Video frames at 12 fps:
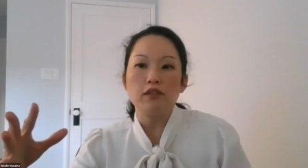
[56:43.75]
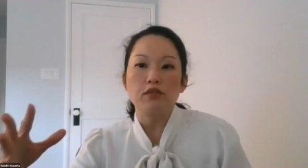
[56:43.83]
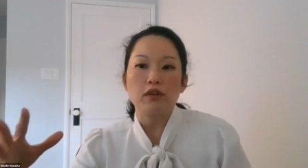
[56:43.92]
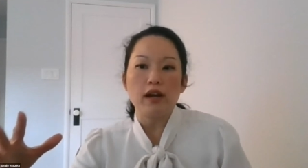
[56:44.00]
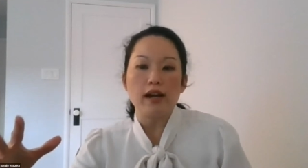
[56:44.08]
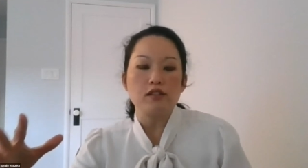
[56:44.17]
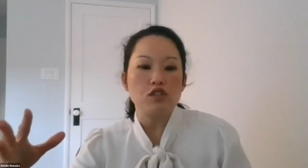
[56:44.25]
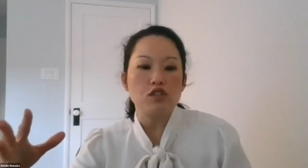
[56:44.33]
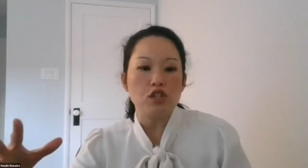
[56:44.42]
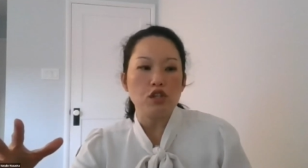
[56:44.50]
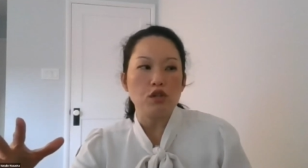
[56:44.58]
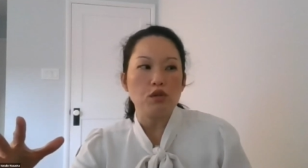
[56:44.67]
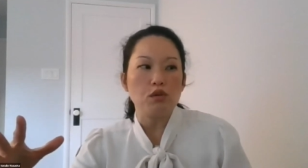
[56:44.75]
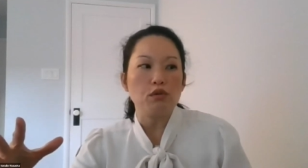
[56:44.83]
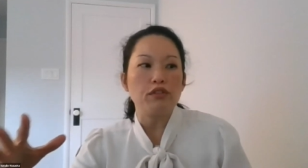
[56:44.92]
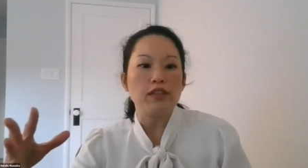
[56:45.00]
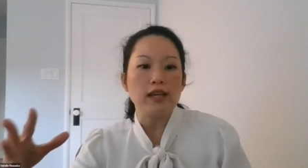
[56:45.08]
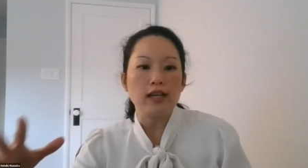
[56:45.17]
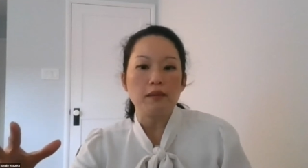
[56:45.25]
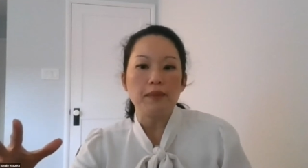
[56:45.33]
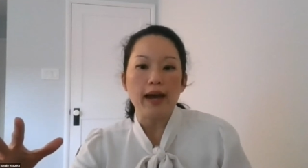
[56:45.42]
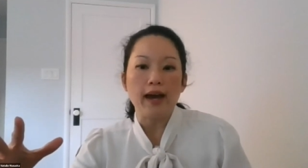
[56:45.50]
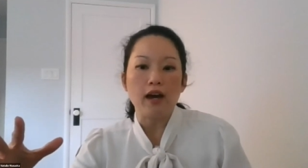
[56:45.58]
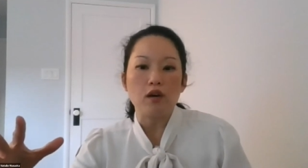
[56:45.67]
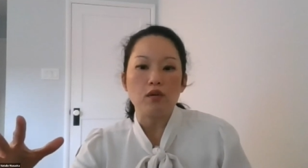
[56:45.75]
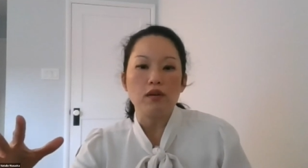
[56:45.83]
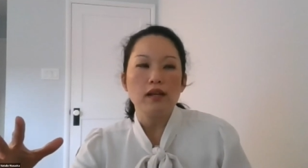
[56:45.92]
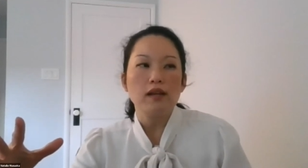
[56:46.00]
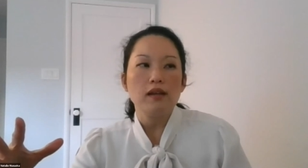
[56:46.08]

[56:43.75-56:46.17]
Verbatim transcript: for us to think about